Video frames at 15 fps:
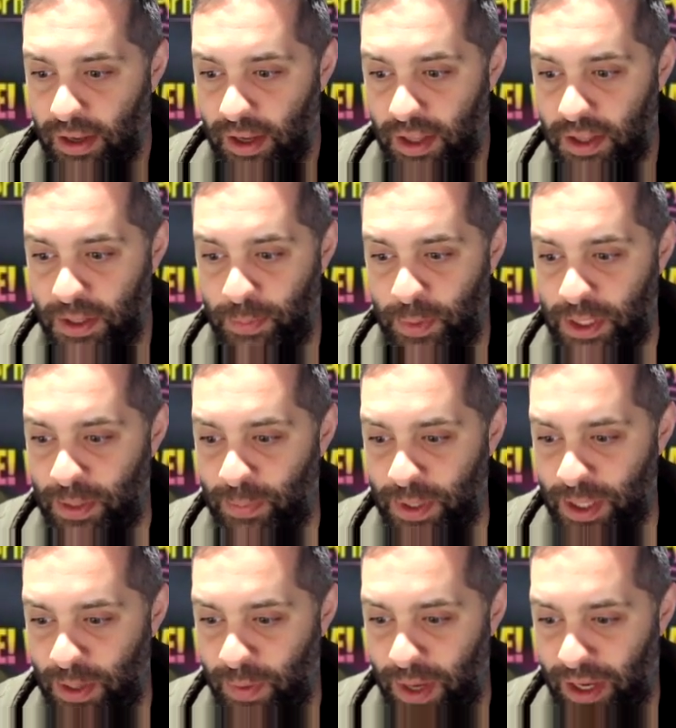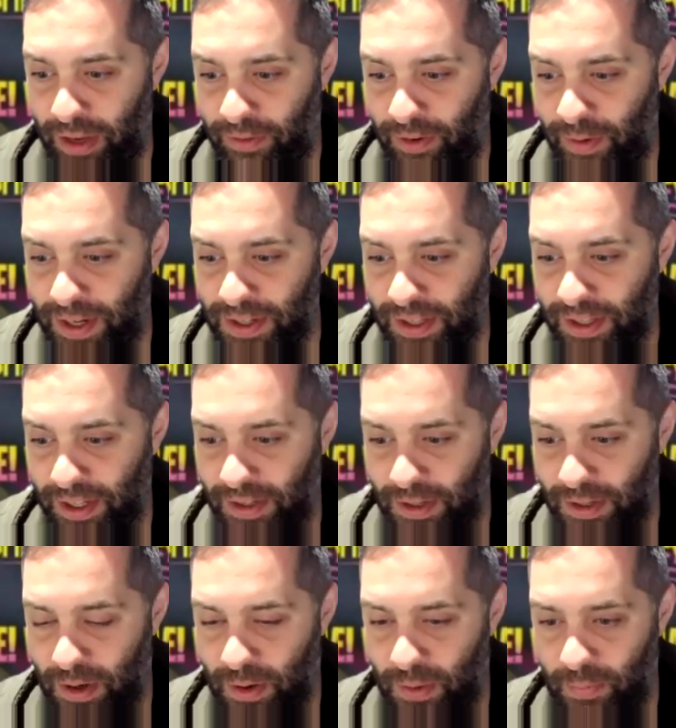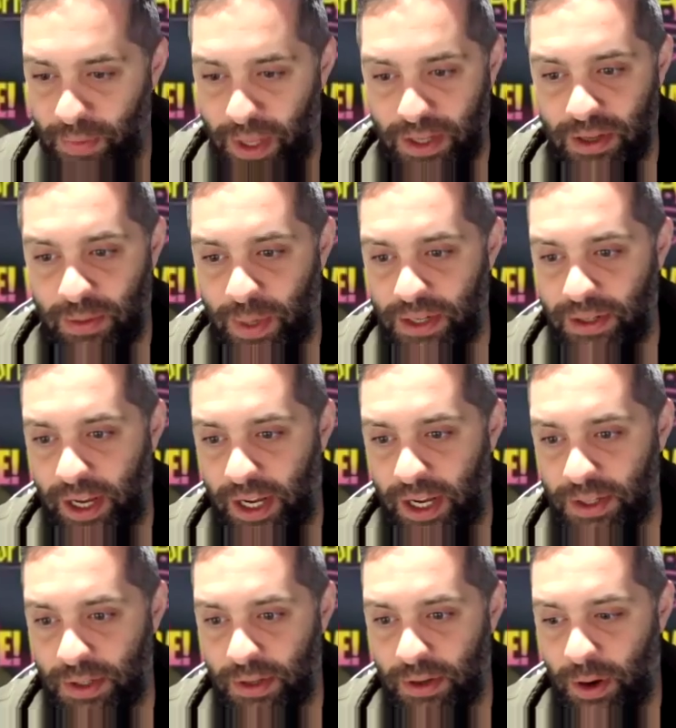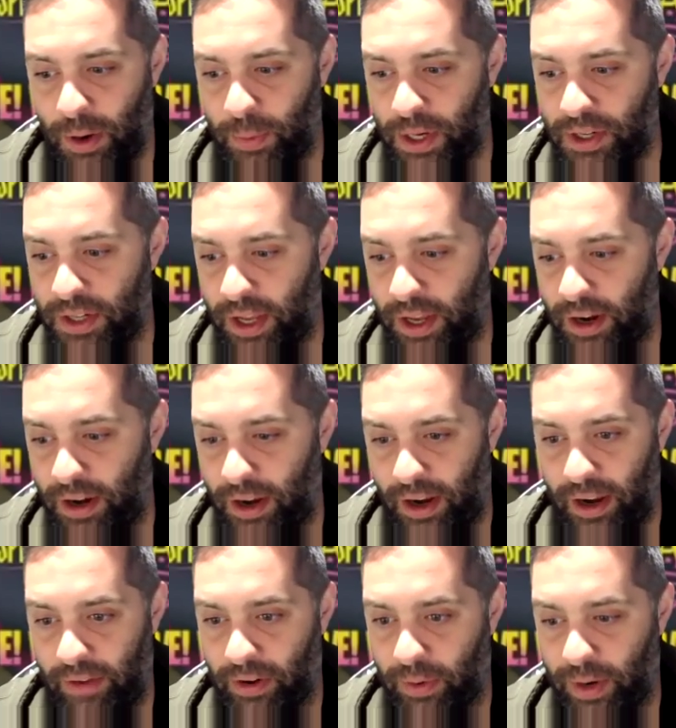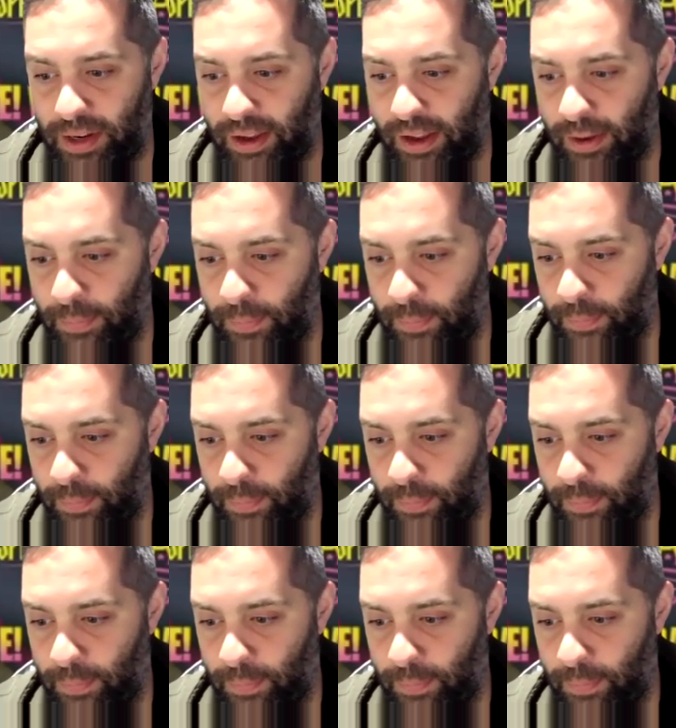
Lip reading: in this busy, busy weekend for wrestling. So thanks so much, guys. Appreciate it, and have a great day.